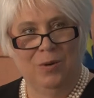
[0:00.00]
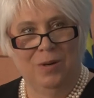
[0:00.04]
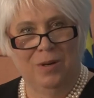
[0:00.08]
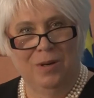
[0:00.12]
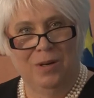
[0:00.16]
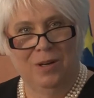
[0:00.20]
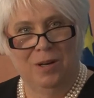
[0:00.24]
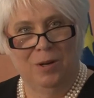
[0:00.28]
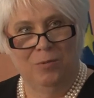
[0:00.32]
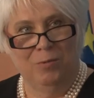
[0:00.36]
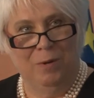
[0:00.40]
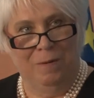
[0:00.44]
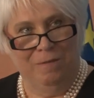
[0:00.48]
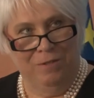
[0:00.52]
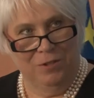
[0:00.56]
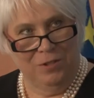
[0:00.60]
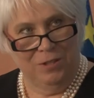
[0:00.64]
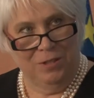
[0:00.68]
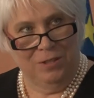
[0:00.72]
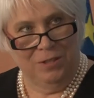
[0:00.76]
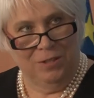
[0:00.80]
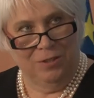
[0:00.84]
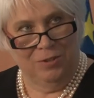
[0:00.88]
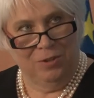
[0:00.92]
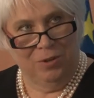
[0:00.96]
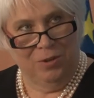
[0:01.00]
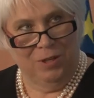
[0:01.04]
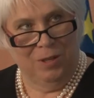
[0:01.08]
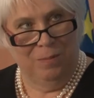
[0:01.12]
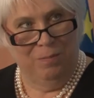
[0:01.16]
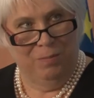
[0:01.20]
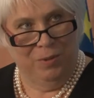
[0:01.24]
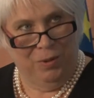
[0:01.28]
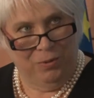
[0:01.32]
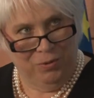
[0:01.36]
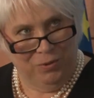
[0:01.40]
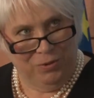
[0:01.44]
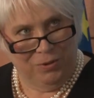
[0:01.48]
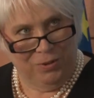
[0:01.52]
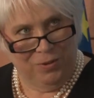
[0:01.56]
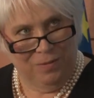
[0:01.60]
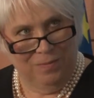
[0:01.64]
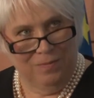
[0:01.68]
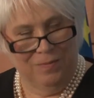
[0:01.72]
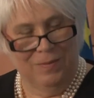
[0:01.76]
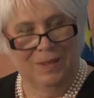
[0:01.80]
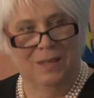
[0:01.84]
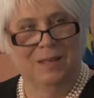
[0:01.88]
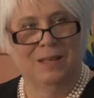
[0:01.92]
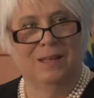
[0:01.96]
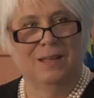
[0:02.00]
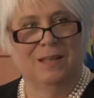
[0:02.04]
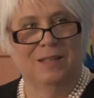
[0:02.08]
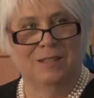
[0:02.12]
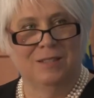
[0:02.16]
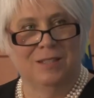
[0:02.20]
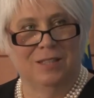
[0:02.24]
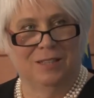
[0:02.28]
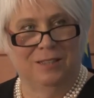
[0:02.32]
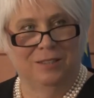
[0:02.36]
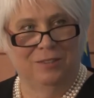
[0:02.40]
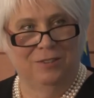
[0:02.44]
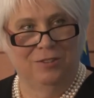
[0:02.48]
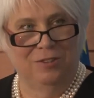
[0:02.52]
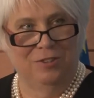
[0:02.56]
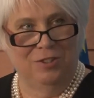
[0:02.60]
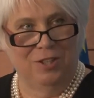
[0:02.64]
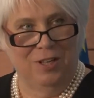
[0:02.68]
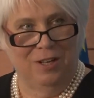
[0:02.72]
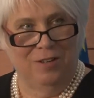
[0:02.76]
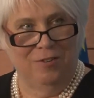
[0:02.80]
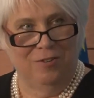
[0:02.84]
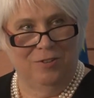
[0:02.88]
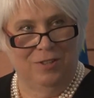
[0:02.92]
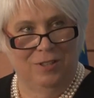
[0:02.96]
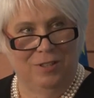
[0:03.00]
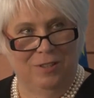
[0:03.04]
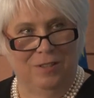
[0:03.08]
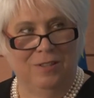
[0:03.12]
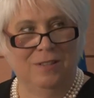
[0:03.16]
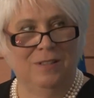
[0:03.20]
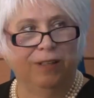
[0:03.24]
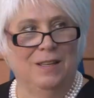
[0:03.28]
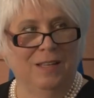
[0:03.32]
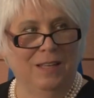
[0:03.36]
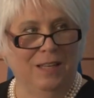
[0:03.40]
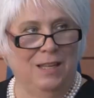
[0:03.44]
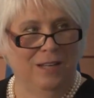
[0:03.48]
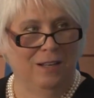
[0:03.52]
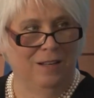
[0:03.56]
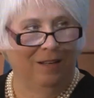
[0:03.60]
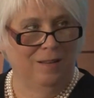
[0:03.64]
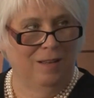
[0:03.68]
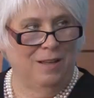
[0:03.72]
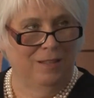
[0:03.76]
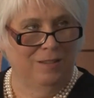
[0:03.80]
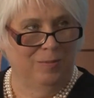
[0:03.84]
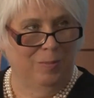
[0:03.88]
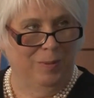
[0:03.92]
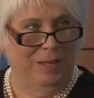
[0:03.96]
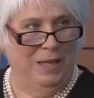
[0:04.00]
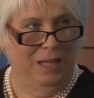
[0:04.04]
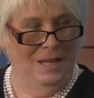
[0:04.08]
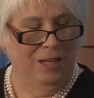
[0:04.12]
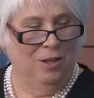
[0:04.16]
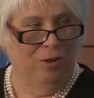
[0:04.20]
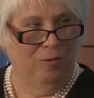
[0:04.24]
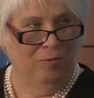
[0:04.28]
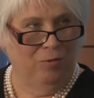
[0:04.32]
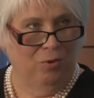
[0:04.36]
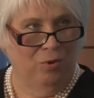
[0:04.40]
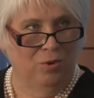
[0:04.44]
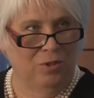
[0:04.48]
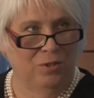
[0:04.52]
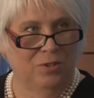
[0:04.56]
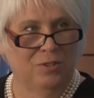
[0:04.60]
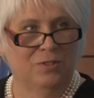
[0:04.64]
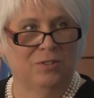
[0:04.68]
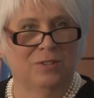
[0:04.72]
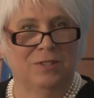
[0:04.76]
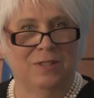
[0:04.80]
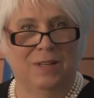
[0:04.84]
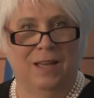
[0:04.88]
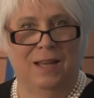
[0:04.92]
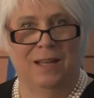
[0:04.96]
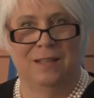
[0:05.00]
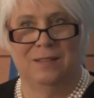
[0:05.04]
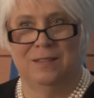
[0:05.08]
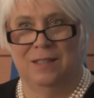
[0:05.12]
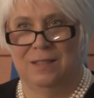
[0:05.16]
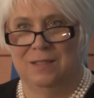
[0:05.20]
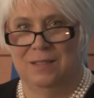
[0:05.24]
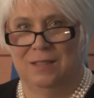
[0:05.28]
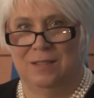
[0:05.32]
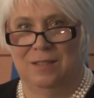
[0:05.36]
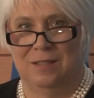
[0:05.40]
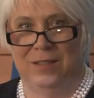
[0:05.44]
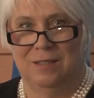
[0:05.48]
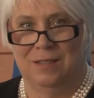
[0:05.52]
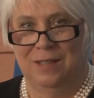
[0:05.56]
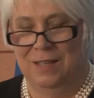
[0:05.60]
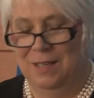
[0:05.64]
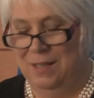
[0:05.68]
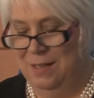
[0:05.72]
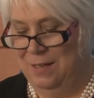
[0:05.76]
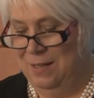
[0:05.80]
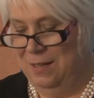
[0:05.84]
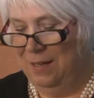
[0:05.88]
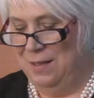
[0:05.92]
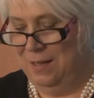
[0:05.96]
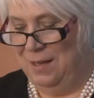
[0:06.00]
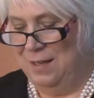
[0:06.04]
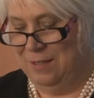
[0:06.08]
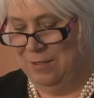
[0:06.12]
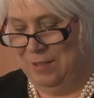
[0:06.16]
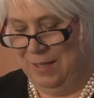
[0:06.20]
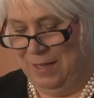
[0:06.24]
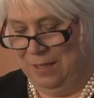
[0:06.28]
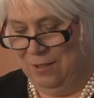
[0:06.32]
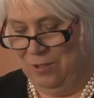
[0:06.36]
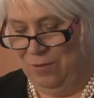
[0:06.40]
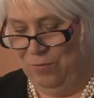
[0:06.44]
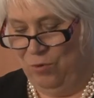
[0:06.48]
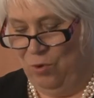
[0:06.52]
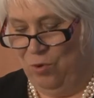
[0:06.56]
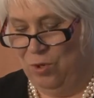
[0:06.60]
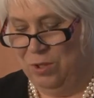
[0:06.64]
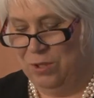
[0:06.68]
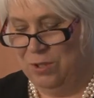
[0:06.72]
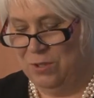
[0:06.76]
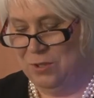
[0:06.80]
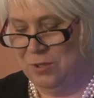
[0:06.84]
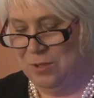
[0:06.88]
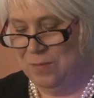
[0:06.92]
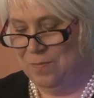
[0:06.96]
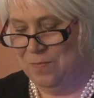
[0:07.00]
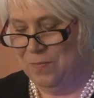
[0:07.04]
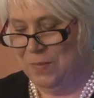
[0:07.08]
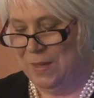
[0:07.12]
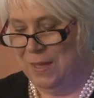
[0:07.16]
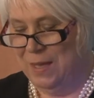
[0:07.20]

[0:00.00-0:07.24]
Uh, we visited Turkey both Secretary General in at the beginning of August, and I did it in at the end of August,